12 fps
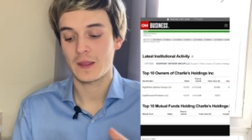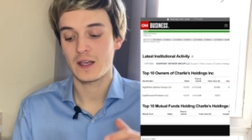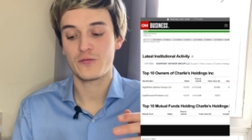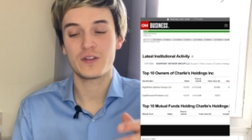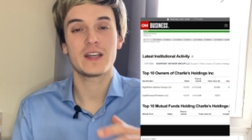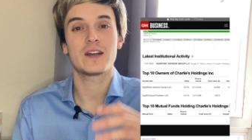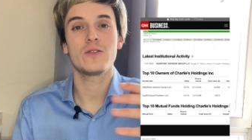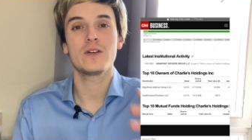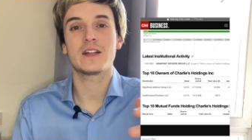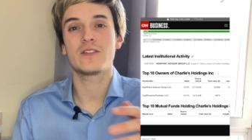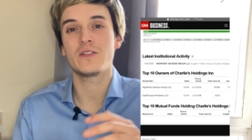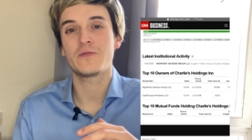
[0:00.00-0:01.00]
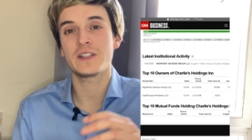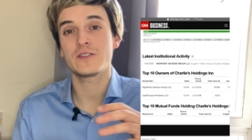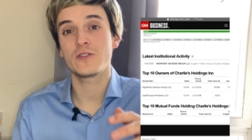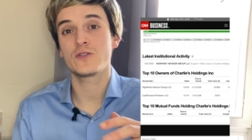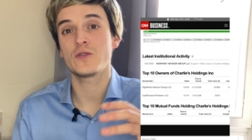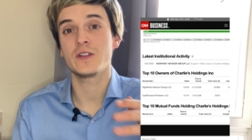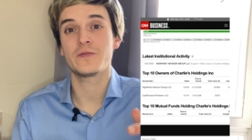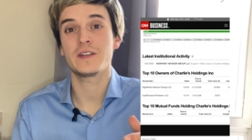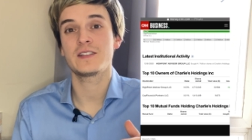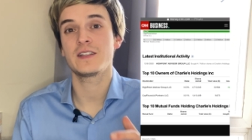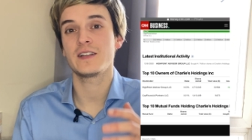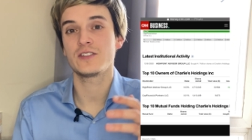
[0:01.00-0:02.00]
If we take a look at the investors who
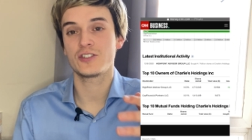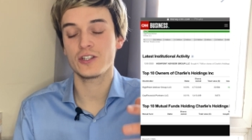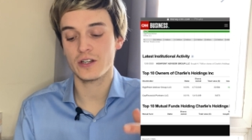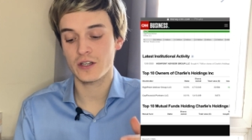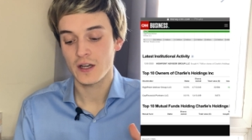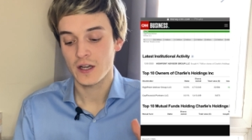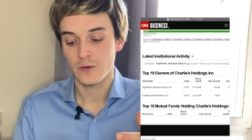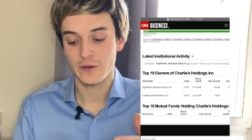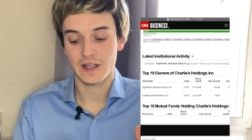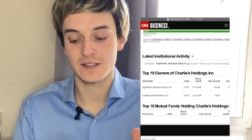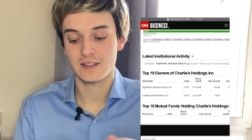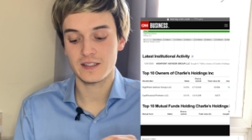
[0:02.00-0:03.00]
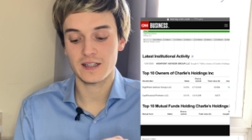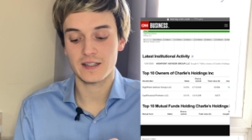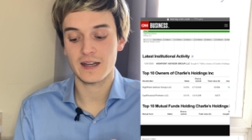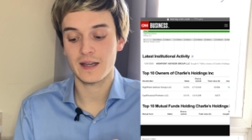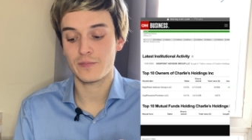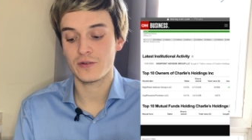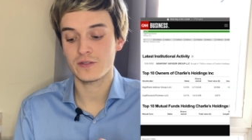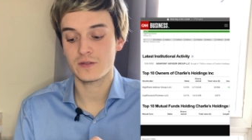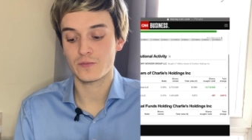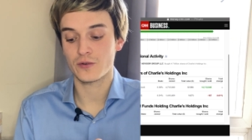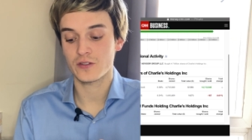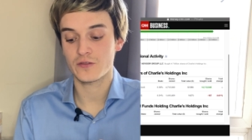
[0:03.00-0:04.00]
invested in CHUC, we can see that High
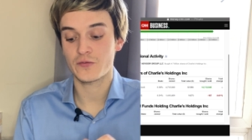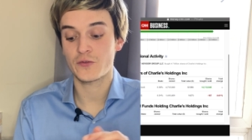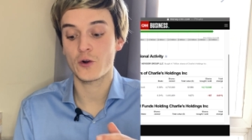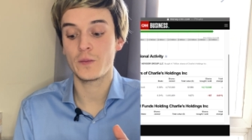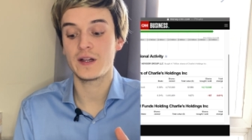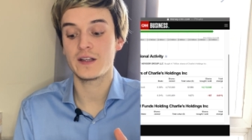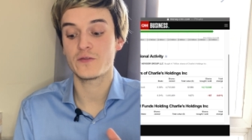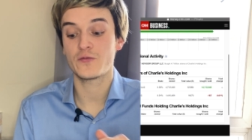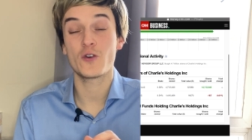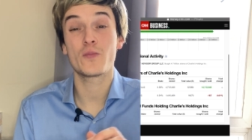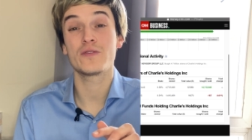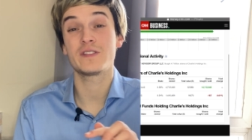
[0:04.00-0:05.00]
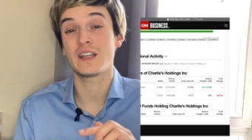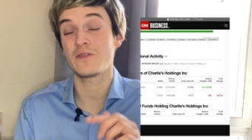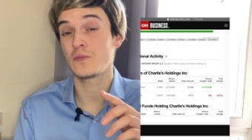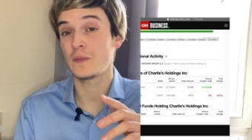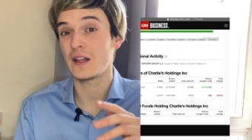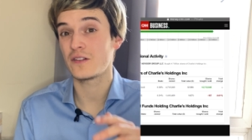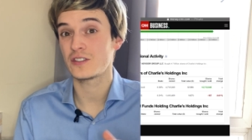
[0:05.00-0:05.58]
Point bought 4.7 million